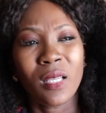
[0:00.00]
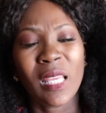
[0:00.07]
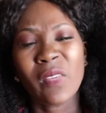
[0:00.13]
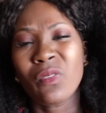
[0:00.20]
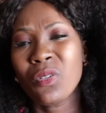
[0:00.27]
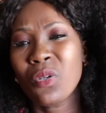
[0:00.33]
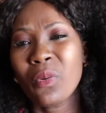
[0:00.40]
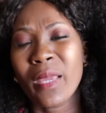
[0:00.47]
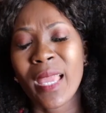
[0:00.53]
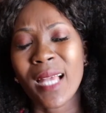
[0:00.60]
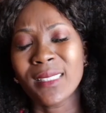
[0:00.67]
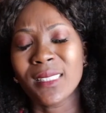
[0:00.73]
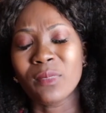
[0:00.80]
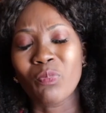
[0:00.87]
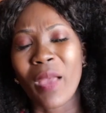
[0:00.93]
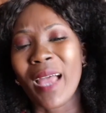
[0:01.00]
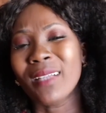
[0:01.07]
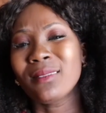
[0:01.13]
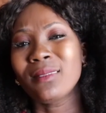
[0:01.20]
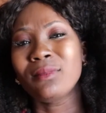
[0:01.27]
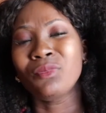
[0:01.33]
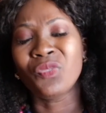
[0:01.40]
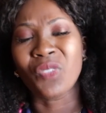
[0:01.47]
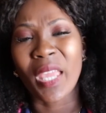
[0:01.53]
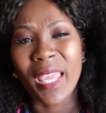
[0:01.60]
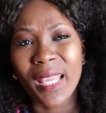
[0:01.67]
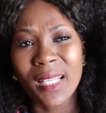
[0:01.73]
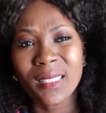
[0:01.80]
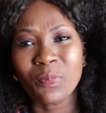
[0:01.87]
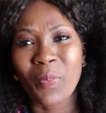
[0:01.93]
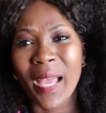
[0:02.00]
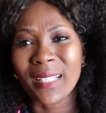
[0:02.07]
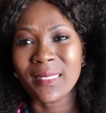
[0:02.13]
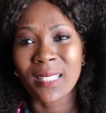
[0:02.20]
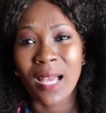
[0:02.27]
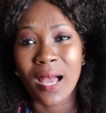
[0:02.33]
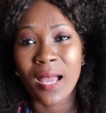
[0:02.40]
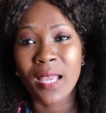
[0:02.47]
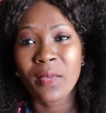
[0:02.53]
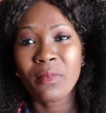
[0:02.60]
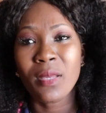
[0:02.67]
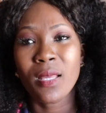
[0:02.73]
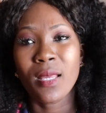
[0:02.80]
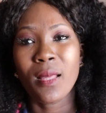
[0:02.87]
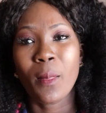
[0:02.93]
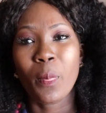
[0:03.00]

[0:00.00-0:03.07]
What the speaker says: Even though it has its bad days, bad time,